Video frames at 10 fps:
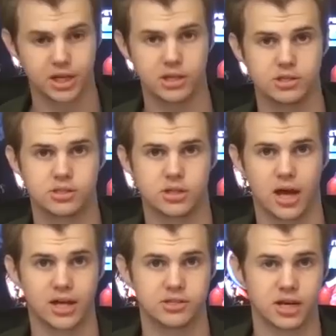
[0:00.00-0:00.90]
is
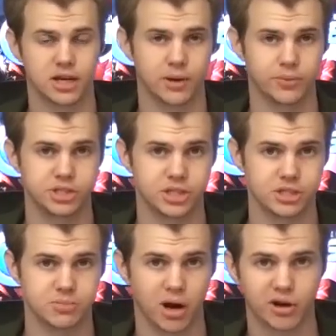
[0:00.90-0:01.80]
headset and which
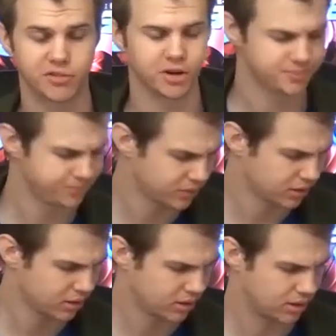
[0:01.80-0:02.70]
is microphone.
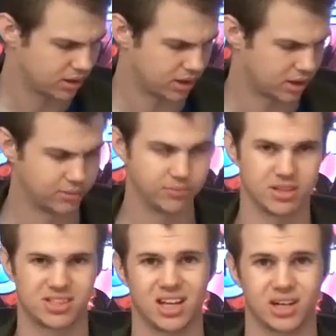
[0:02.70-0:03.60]

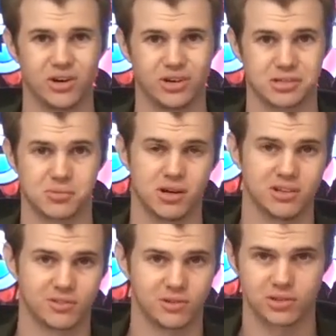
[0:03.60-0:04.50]
It's color coded as well,
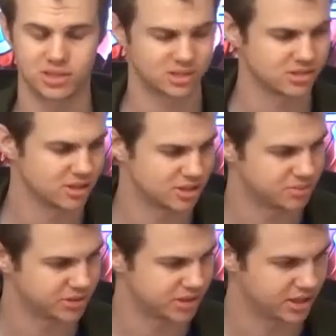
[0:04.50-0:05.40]
of course. It's
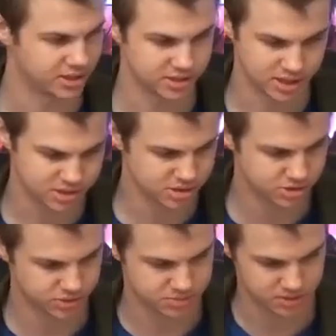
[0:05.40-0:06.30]
pretty standard these days. Just
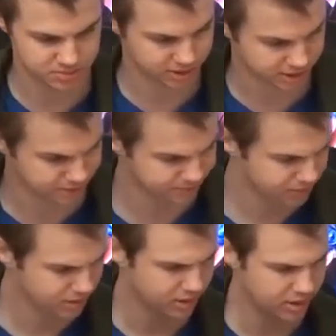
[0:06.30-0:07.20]
USB plug-in.
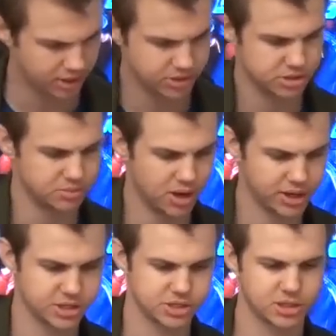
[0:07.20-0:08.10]
This is your
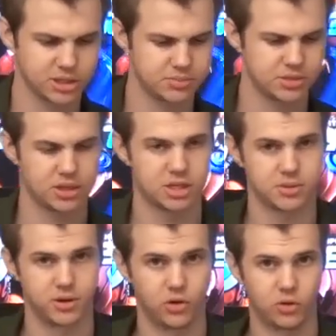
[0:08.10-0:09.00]
mic. It just clips in as
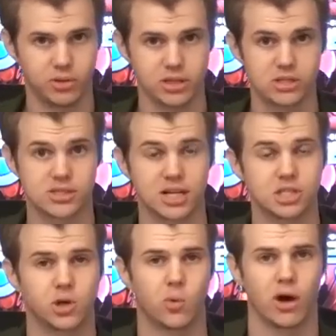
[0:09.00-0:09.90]
per normal. This is
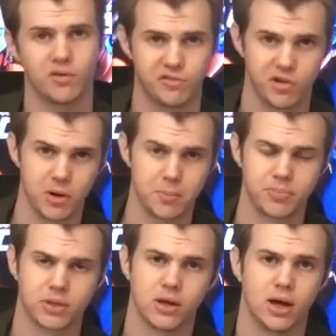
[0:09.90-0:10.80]
actually quite firm.
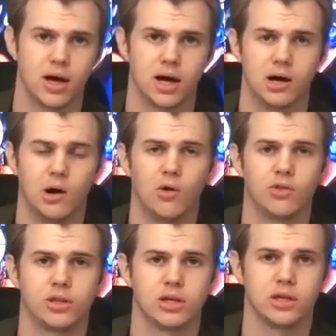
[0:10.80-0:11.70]

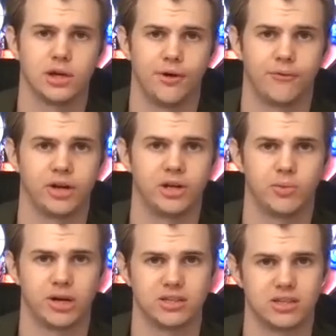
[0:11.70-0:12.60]
On the Arena
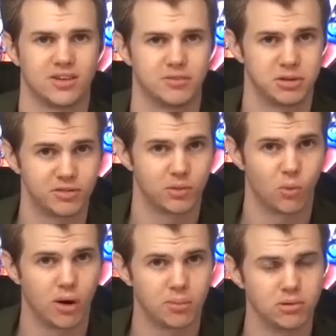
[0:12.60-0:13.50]
one, it did have a bit of a
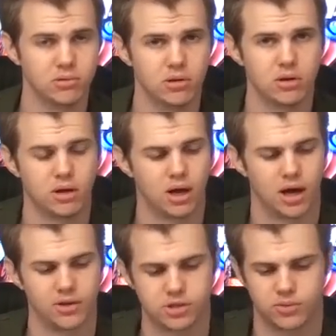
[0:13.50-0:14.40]
wobble.
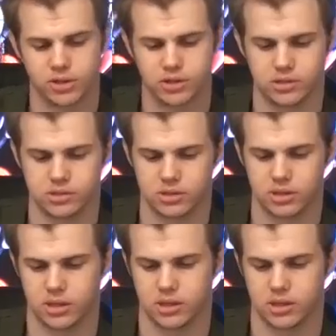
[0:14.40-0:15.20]
This one is